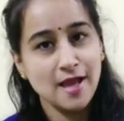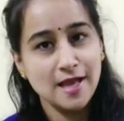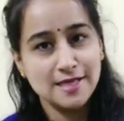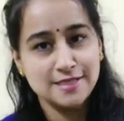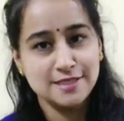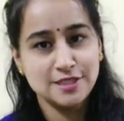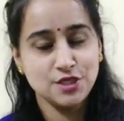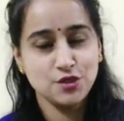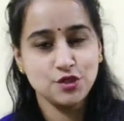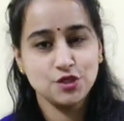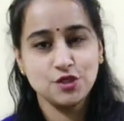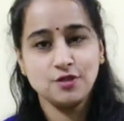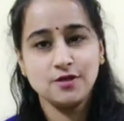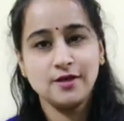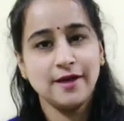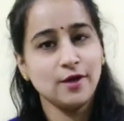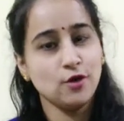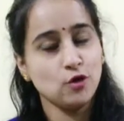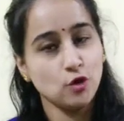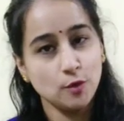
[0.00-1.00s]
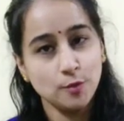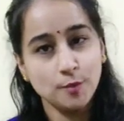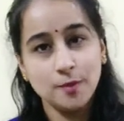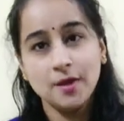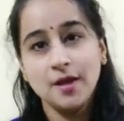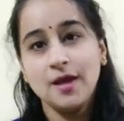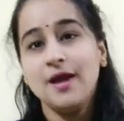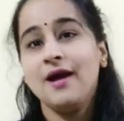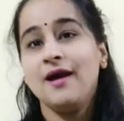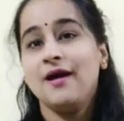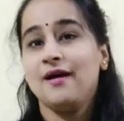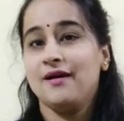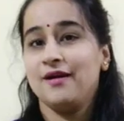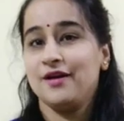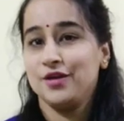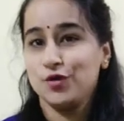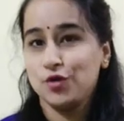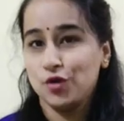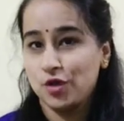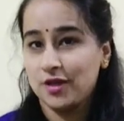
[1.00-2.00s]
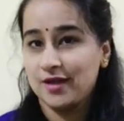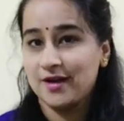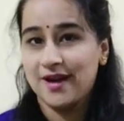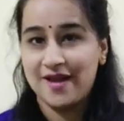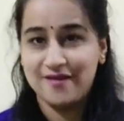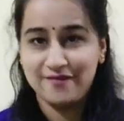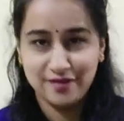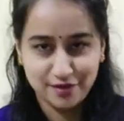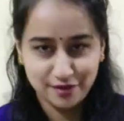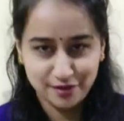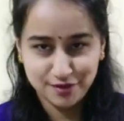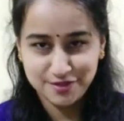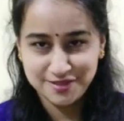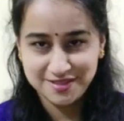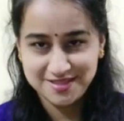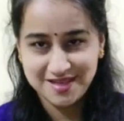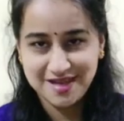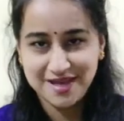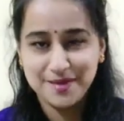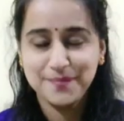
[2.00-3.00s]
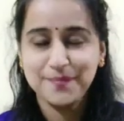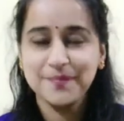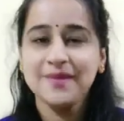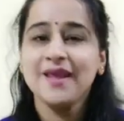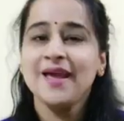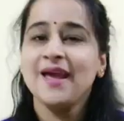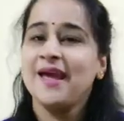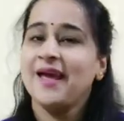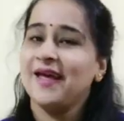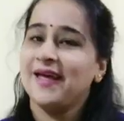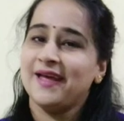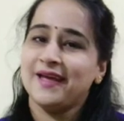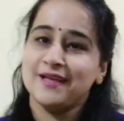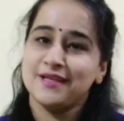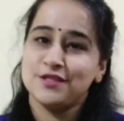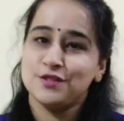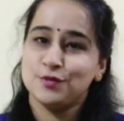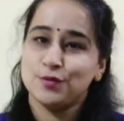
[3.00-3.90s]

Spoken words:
as usual, and hope you all are having a good time. And